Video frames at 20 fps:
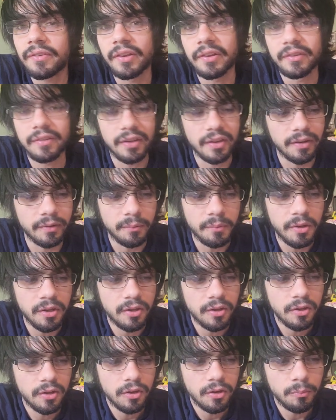and then
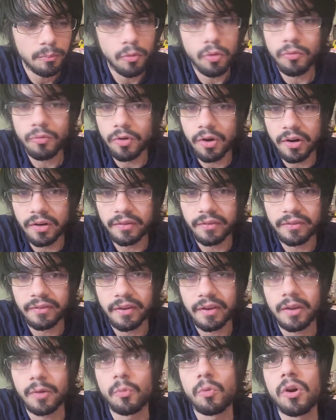move on to the
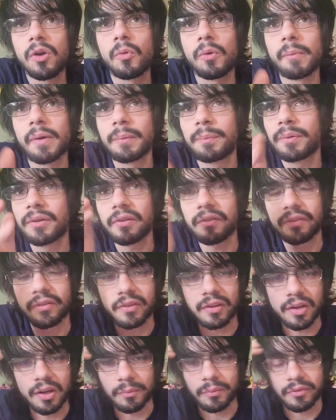second one when my
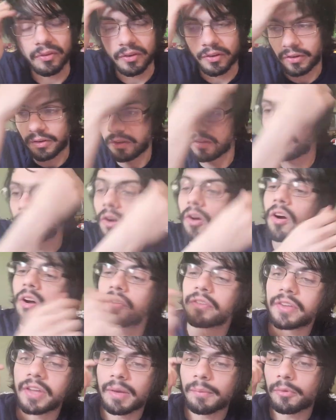PC comes in, you know, on
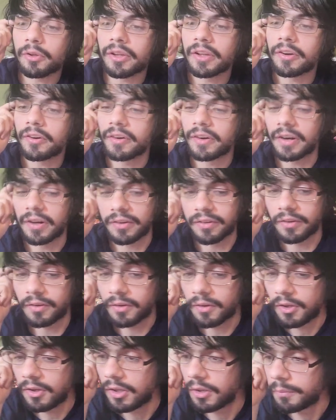the emulator or anything,
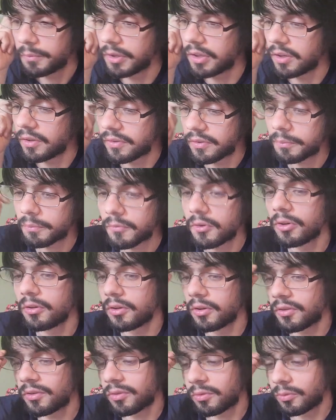because it
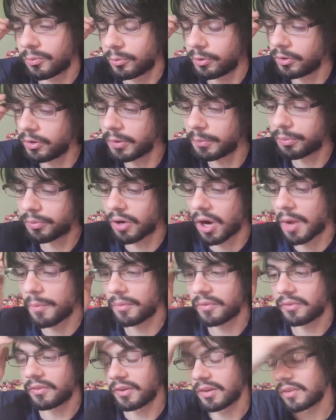looks really
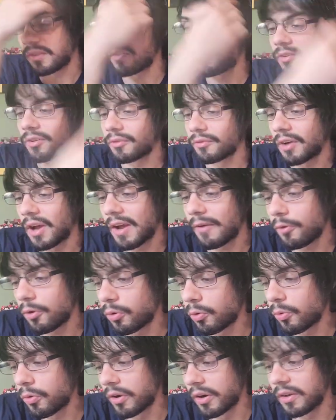promising as a survival
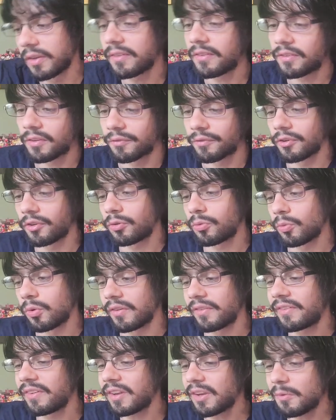horror, at least the first one.
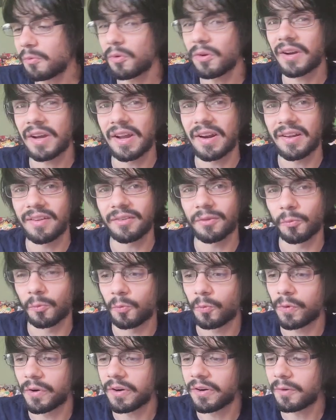The second one kind of has a
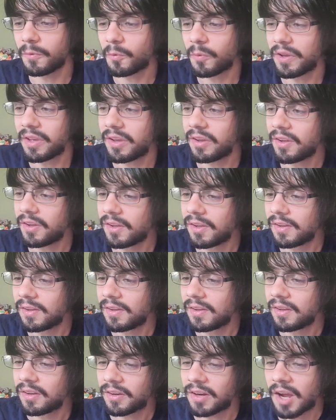weird way
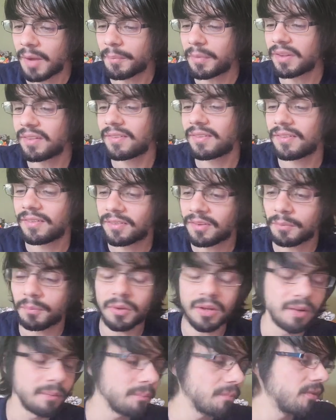combat system,
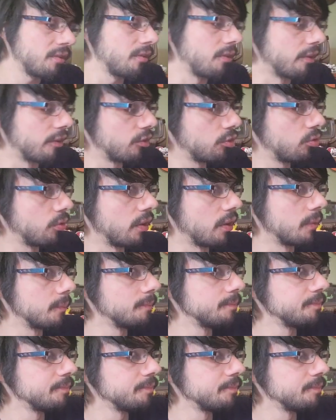but I'm still intrigued.